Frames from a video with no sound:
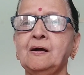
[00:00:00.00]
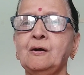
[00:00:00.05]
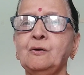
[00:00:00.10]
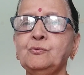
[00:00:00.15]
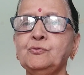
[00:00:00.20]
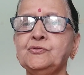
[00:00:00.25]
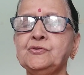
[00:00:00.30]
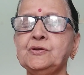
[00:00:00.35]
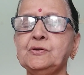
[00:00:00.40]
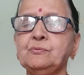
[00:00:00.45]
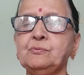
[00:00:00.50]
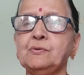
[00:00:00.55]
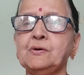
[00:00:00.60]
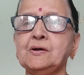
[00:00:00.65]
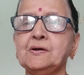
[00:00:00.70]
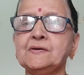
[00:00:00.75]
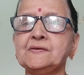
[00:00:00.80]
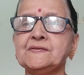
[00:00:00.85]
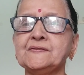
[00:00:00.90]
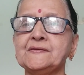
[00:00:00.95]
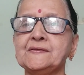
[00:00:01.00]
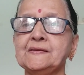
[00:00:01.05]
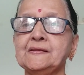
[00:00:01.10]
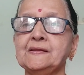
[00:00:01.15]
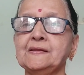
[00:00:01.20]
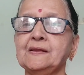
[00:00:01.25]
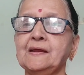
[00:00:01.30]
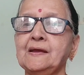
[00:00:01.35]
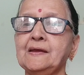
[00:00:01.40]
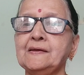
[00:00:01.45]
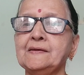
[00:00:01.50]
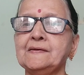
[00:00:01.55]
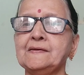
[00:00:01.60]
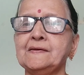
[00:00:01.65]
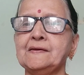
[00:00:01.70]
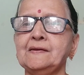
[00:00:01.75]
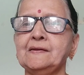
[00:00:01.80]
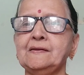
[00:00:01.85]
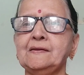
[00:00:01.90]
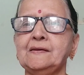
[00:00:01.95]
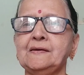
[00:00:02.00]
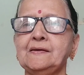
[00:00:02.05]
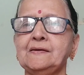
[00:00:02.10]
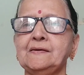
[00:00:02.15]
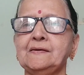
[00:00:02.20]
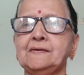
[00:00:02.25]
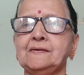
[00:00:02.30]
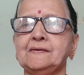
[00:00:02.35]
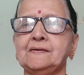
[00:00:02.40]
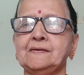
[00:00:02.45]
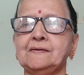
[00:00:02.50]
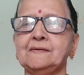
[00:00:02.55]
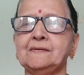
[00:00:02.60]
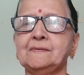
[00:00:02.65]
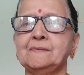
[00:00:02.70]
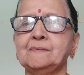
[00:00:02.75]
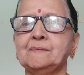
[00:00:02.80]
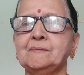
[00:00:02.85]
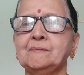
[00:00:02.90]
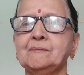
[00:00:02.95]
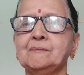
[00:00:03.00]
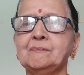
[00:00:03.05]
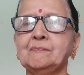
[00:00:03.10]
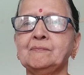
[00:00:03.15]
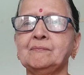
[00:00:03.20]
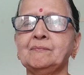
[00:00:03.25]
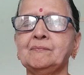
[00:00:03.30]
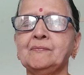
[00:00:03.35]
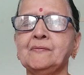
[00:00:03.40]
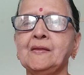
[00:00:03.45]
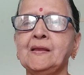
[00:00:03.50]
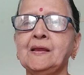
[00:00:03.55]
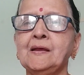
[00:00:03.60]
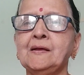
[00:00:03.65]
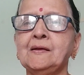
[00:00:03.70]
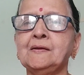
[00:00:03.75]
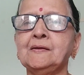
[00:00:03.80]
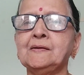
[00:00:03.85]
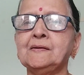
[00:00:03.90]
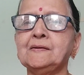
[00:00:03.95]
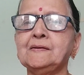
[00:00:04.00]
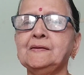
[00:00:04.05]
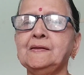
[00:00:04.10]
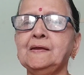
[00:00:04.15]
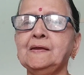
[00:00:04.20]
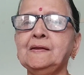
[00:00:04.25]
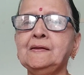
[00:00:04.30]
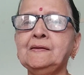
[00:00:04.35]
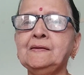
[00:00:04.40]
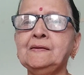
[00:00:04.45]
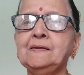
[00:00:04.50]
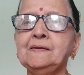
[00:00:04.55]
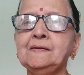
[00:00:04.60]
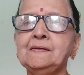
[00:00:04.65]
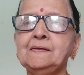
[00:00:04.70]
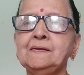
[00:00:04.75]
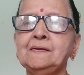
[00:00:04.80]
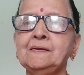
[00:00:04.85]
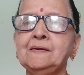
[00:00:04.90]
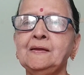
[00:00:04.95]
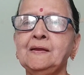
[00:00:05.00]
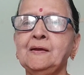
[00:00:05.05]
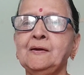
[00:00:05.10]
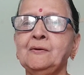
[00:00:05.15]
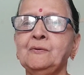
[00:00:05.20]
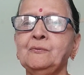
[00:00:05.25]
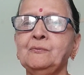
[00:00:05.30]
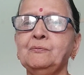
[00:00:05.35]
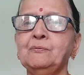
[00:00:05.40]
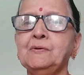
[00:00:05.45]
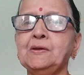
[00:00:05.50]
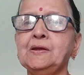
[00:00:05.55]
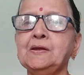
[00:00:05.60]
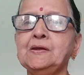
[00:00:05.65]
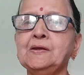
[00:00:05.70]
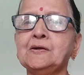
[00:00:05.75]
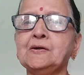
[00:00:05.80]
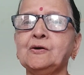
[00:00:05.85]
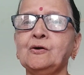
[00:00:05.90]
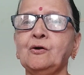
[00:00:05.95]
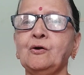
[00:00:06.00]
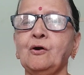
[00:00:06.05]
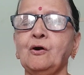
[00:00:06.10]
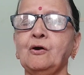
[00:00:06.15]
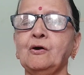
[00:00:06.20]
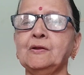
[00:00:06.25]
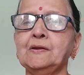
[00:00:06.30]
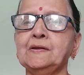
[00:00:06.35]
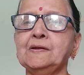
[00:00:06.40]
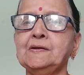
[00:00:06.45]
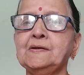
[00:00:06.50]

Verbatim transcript: How she works? Like a lion. Then we call